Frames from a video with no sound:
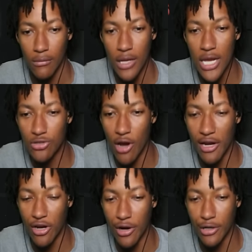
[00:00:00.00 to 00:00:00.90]
He's trying
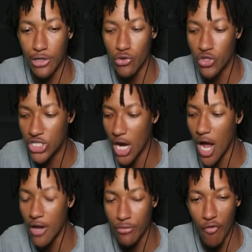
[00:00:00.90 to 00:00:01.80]
to create a new
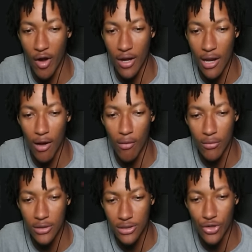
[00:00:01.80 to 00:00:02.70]
genre right now.
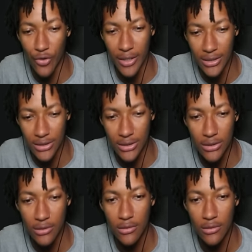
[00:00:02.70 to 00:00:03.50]
That's crazy.